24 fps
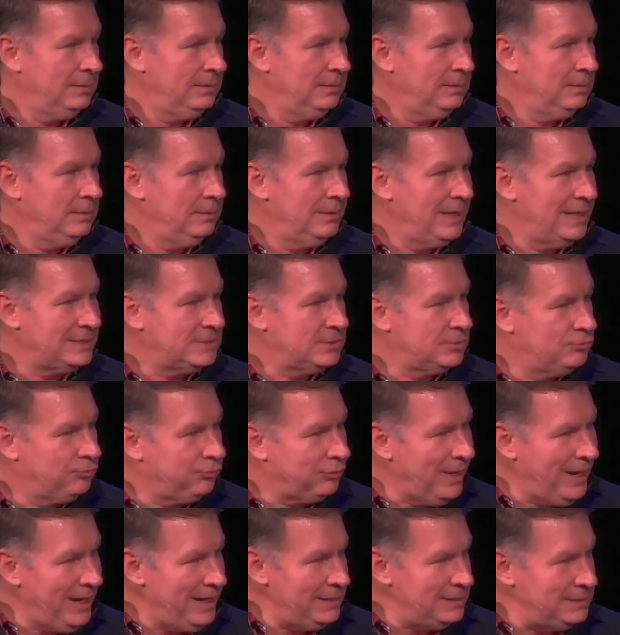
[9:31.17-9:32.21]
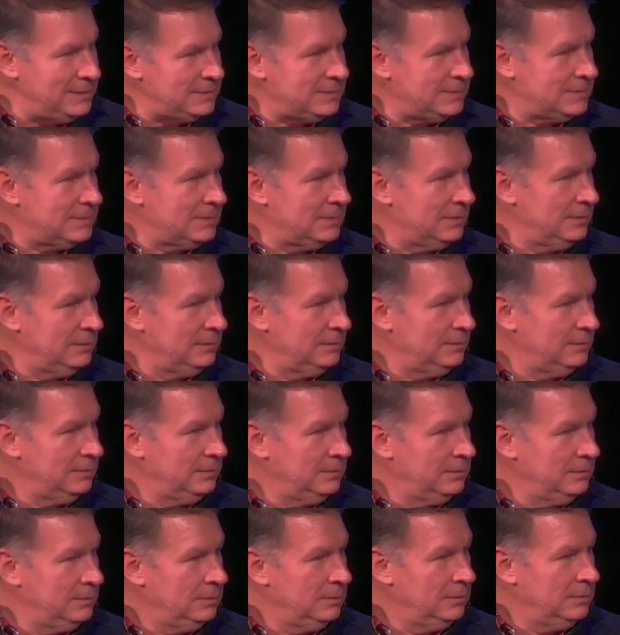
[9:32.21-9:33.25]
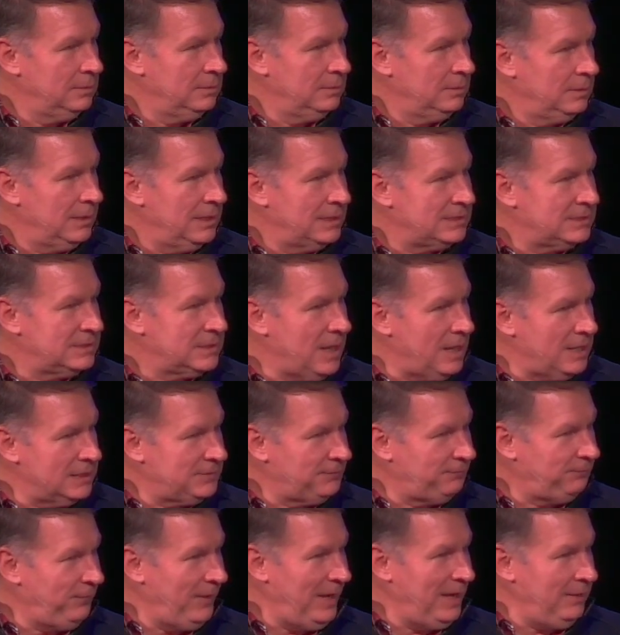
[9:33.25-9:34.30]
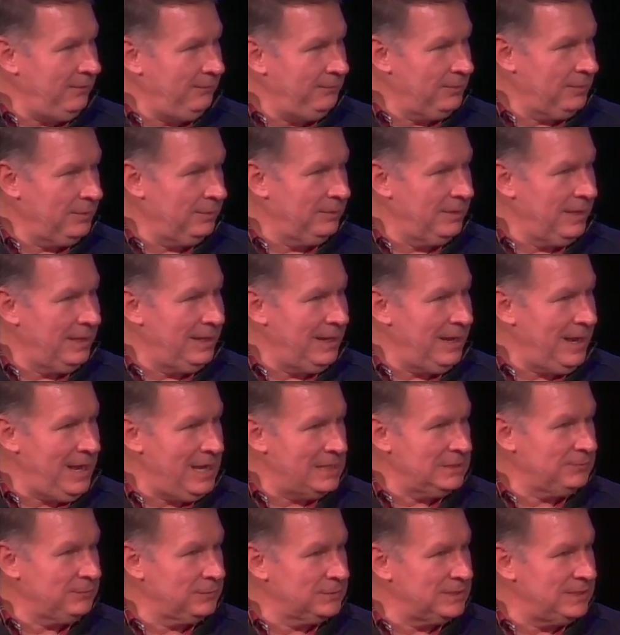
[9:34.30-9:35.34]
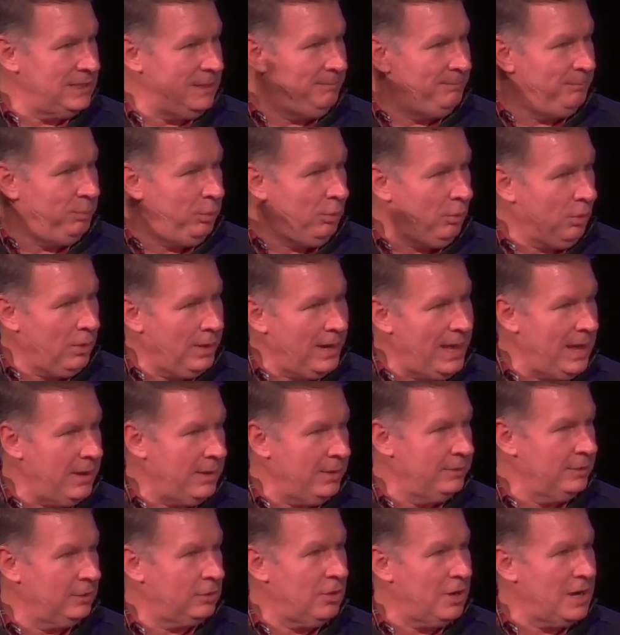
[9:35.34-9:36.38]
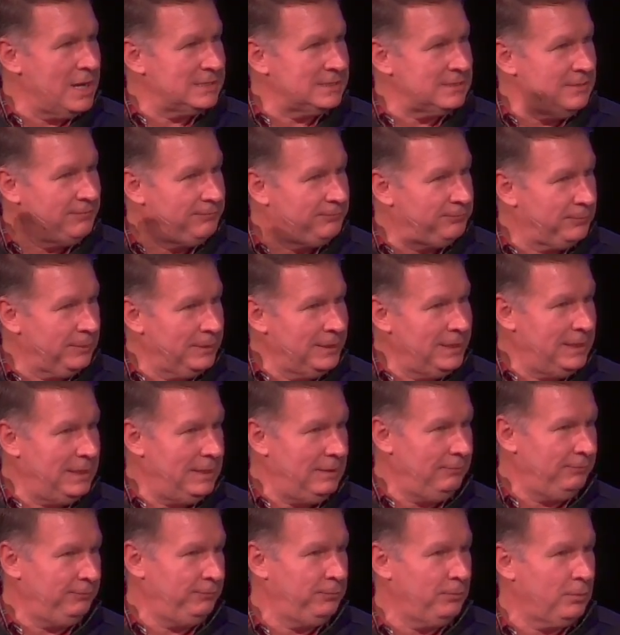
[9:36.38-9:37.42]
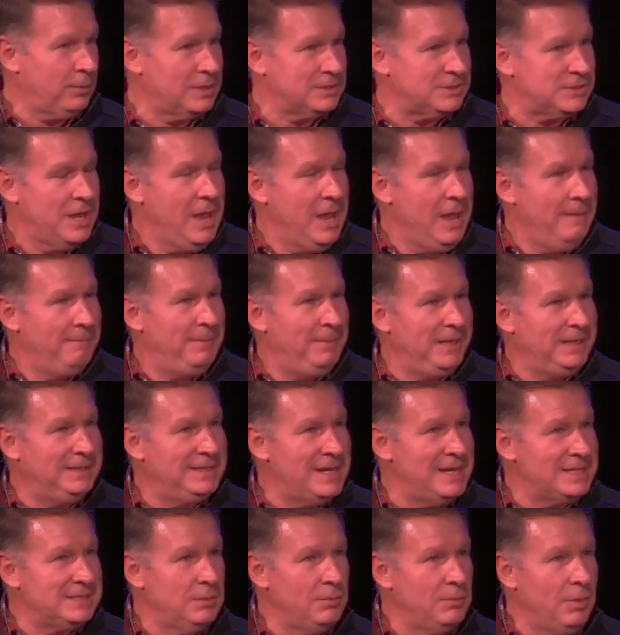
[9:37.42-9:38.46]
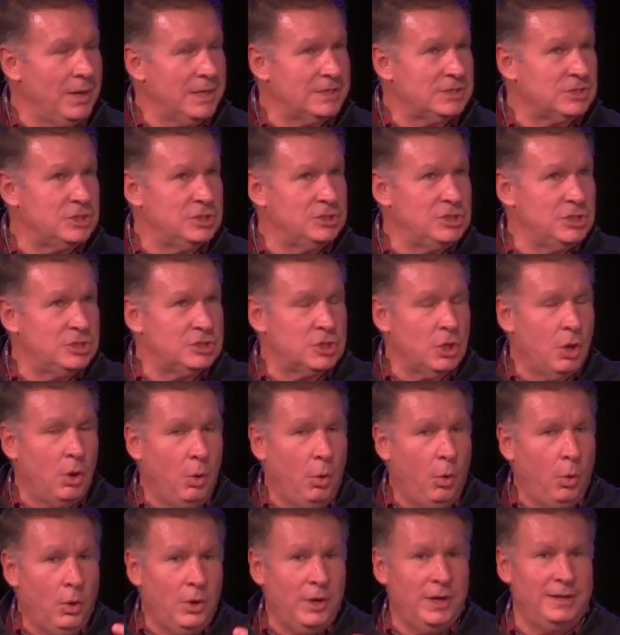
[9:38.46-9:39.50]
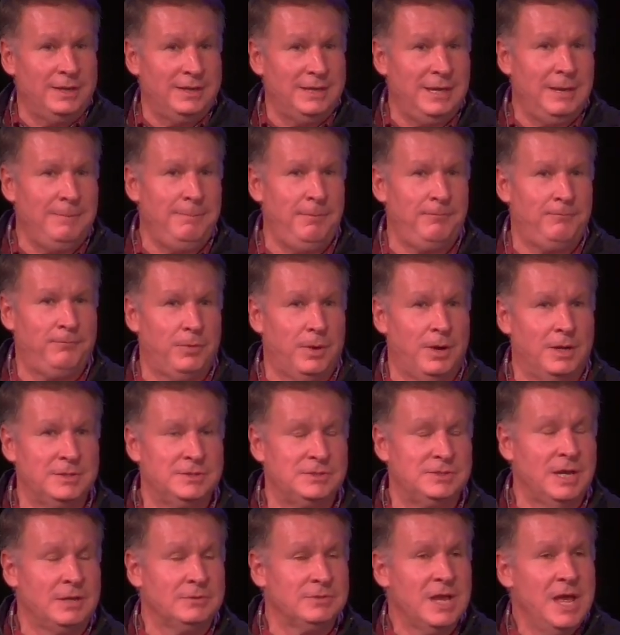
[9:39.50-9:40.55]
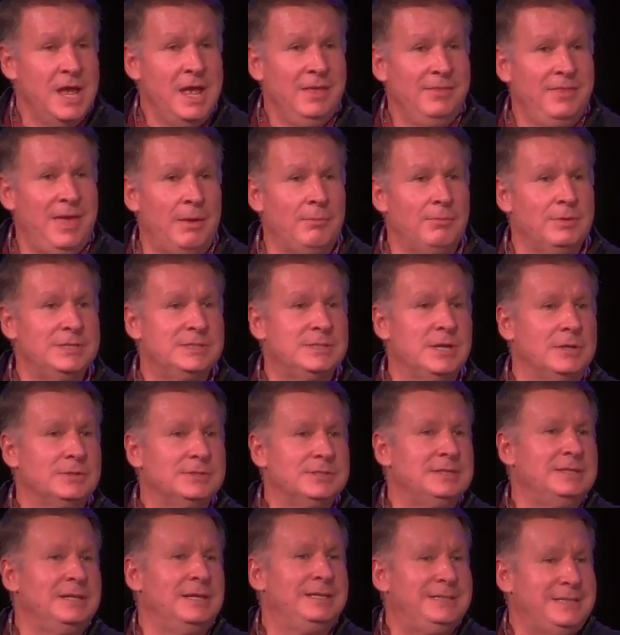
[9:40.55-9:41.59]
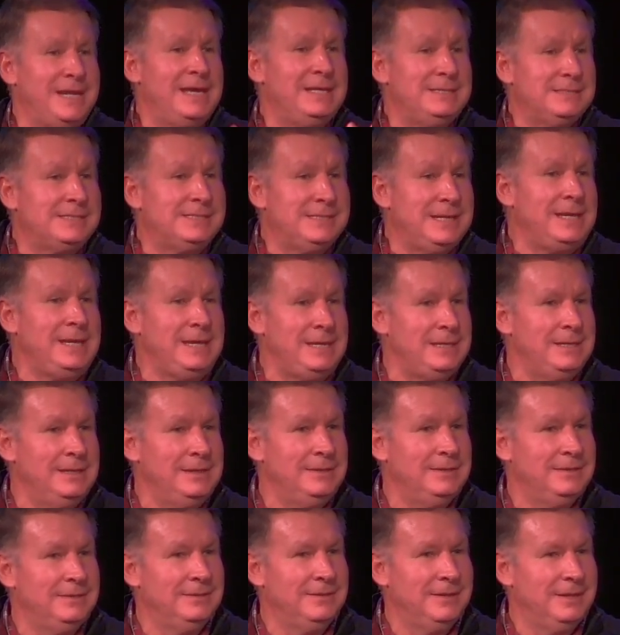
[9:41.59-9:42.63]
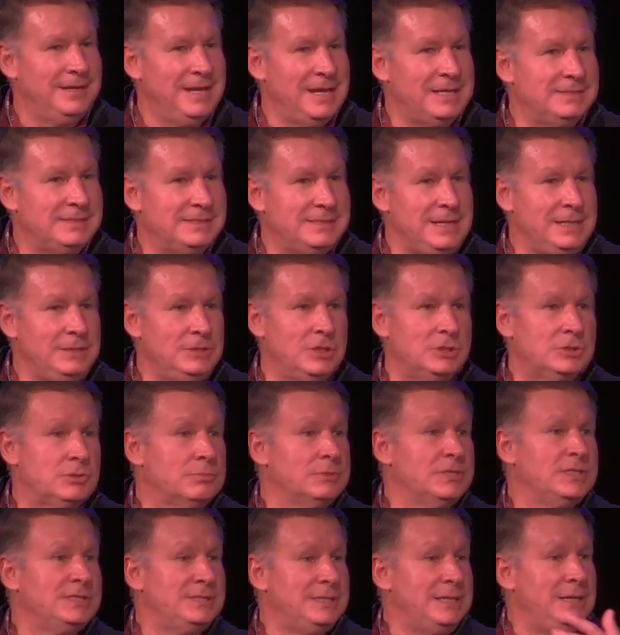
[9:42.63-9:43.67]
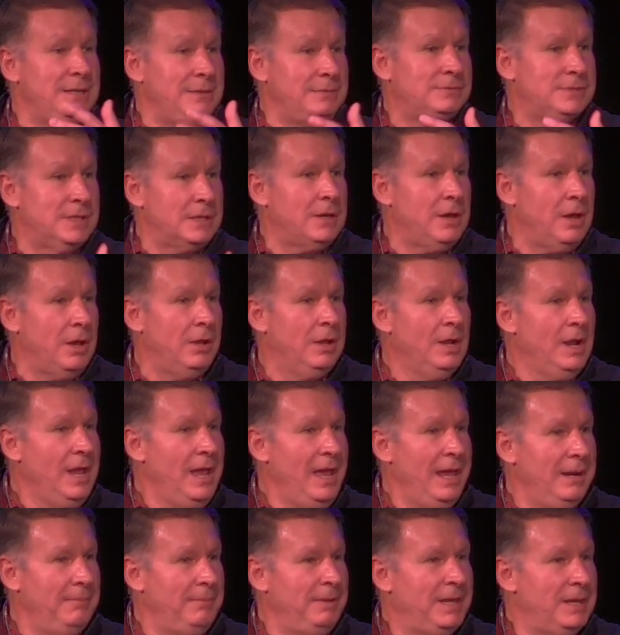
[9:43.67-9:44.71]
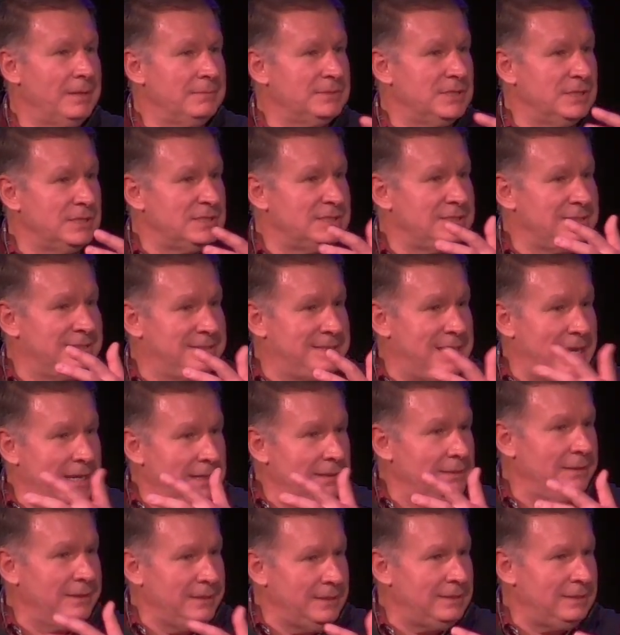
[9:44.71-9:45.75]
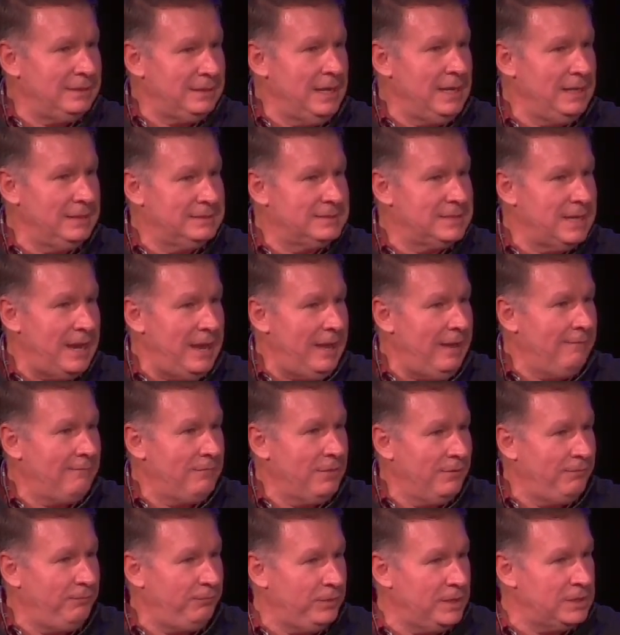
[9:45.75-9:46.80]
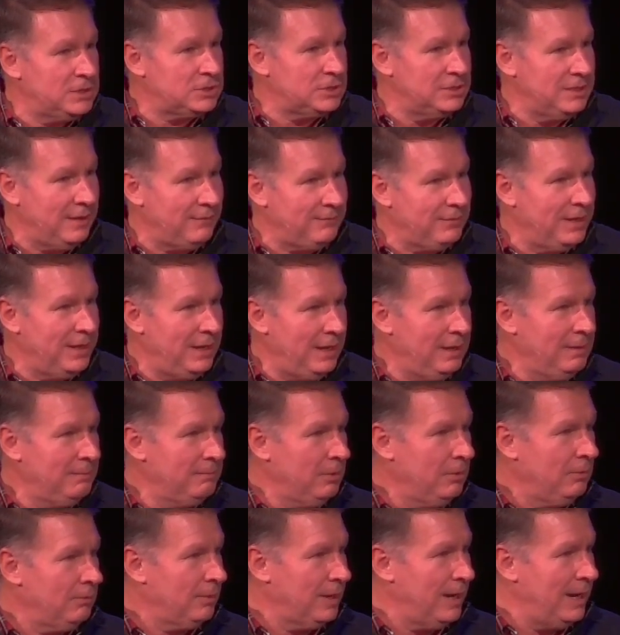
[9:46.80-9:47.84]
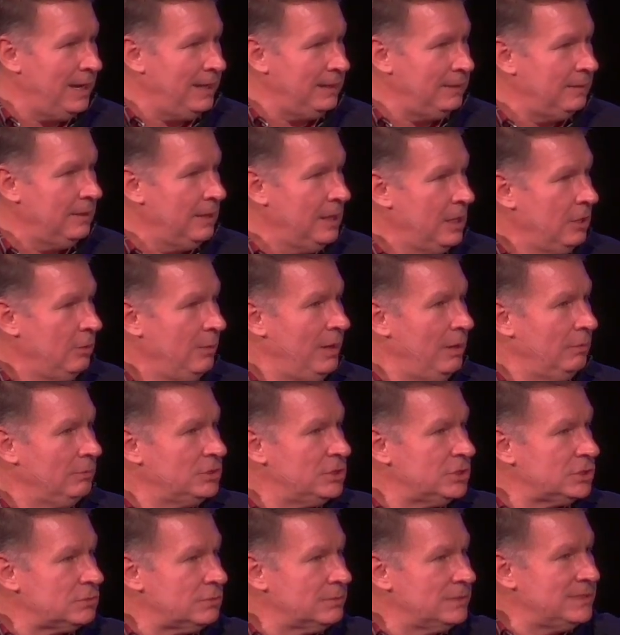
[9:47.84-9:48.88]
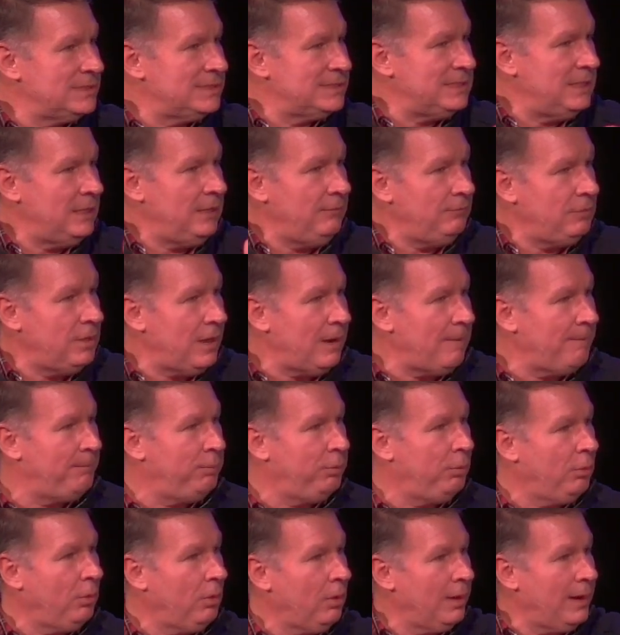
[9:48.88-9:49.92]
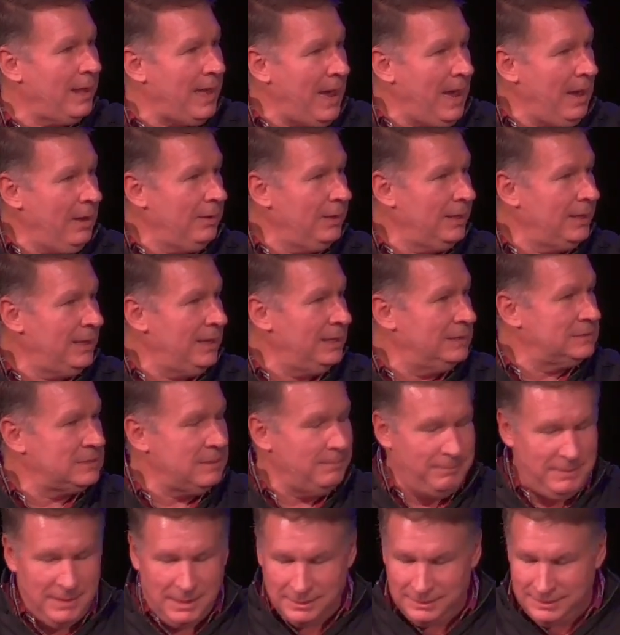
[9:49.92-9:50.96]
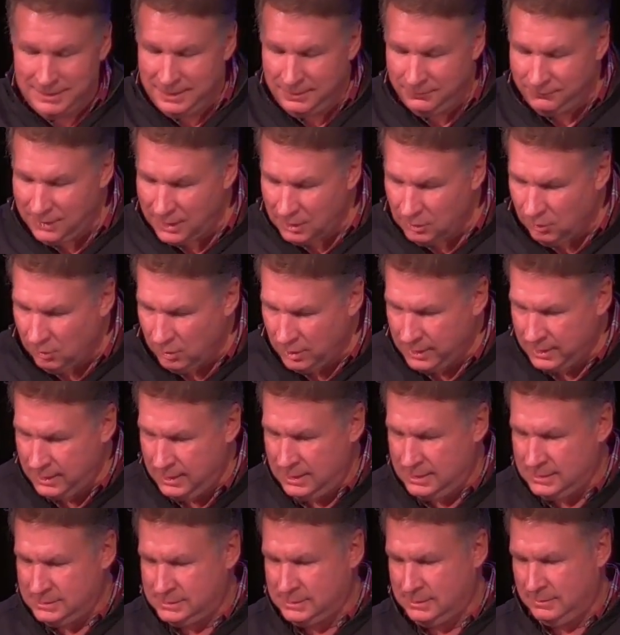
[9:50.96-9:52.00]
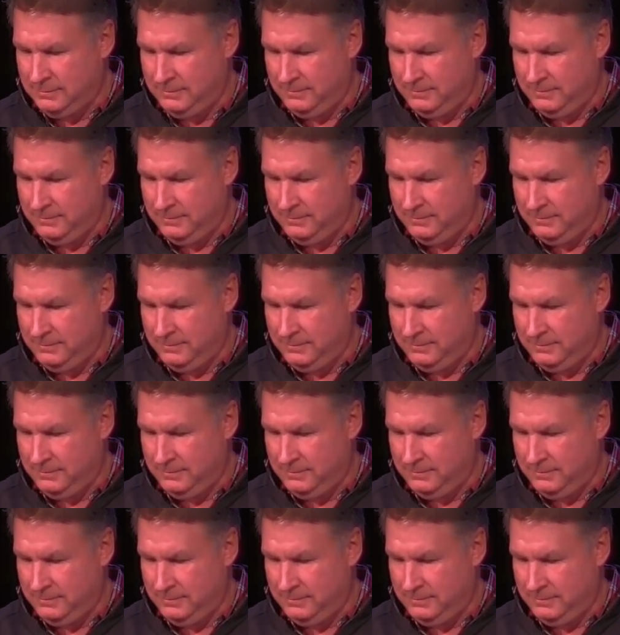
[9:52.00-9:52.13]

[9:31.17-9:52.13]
That's grace. That's God's favor that he has for us. He poured out on the cross a free gift for us. But he doesn't want us to just hoard it and keep it for ourselves. That results in the Dead Sea. The Dead Sea just receives it all, and it becomes this deadly thing to every fish and every animal, right? We don't just receive. You got to pour it out again to be a living organism.